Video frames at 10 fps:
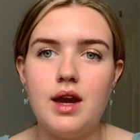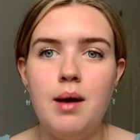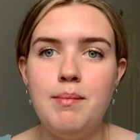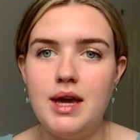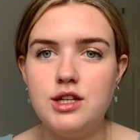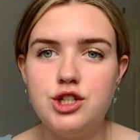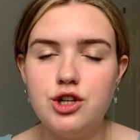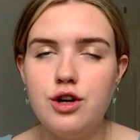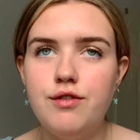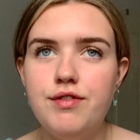a
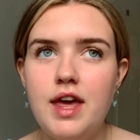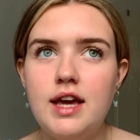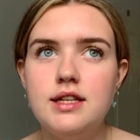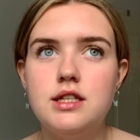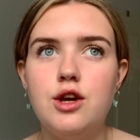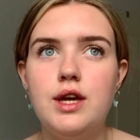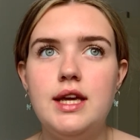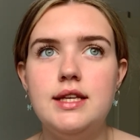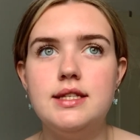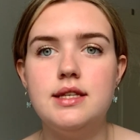mixture of things. So
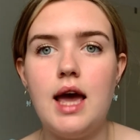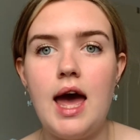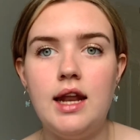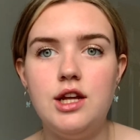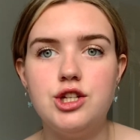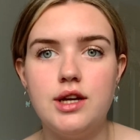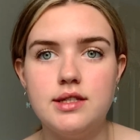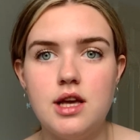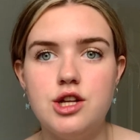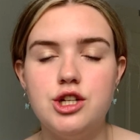he's NHS
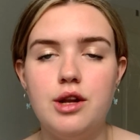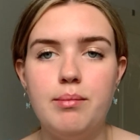surgeon,